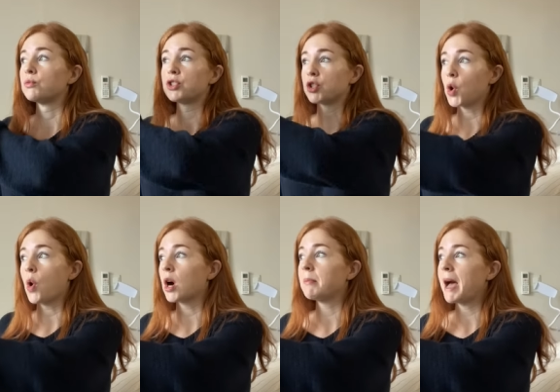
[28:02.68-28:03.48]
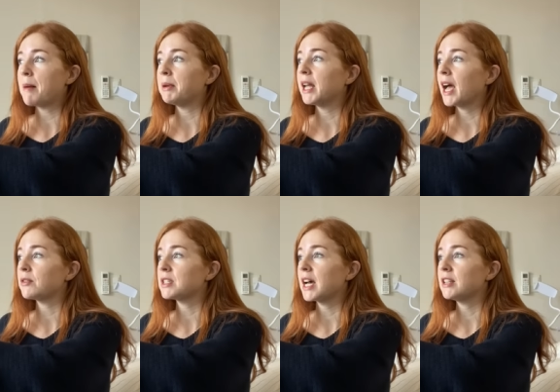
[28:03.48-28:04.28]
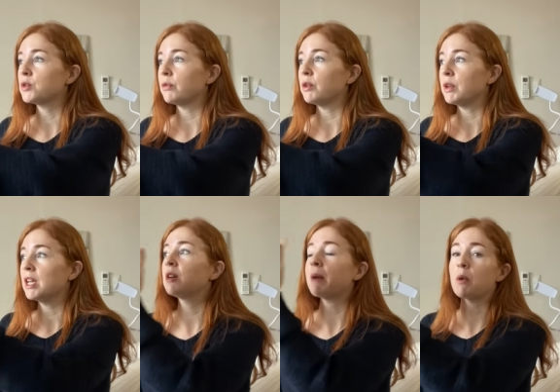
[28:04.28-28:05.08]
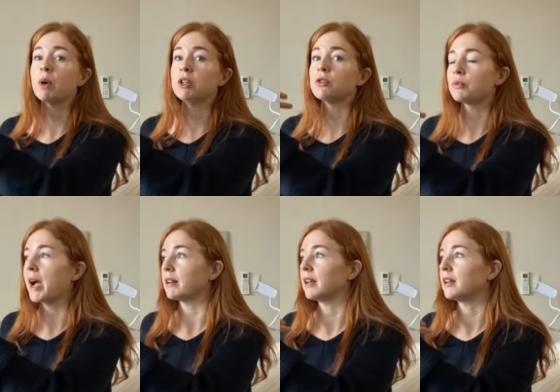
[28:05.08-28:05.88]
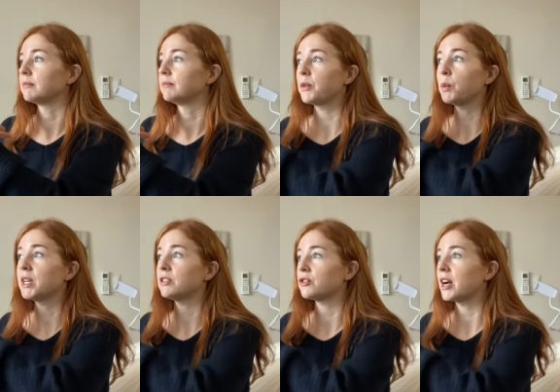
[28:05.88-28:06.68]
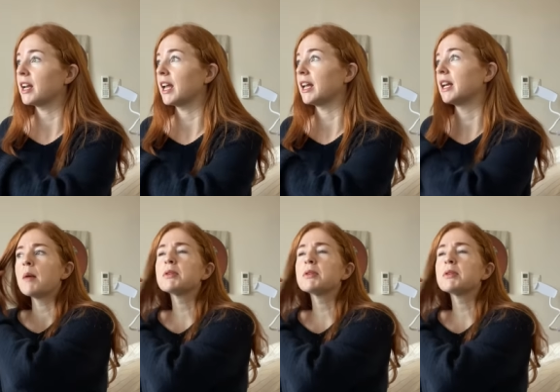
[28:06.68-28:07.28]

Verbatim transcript: storm happening outside, so if you hear my windows rattling, the wind is trying to get in.